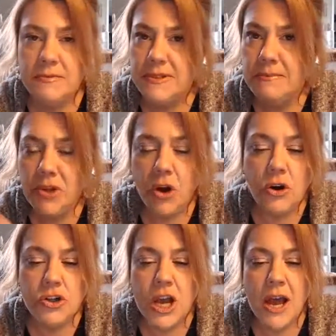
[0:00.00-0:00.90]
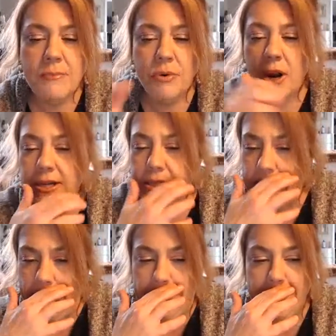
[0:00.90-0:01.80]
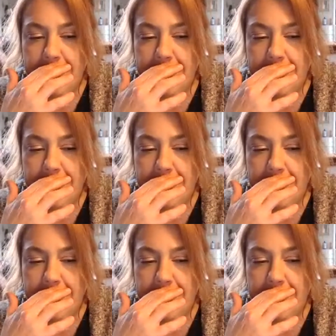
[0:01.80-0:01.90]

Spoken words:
some large, high-priced item.